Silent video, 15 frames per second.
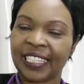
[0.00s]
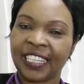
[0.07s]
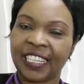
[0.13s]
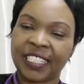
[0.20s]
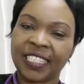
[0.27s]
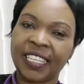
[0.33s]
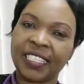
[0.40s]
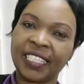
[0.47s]

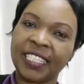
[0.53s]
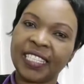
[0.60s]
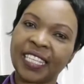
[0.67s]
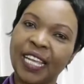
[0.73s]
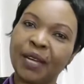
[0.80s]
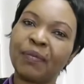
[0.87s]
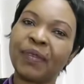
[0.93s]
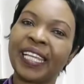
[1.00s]
just doesn't
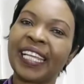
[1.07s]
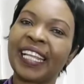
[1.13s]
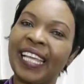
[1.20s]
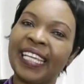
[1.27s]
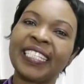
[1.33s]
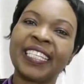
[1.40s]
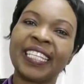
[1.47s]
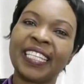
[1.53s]
come like
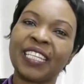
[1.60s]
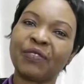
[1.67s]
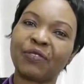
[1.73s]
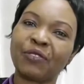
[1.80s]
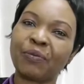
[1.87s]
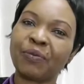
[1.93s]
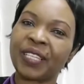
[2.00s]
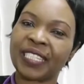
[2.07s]
lightning
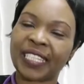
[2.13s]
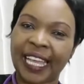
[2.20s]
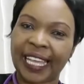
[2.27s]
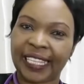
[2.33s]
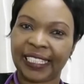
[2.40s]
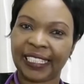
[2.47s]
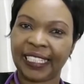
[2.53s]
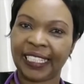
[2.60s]
from the
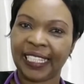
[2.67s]
sky.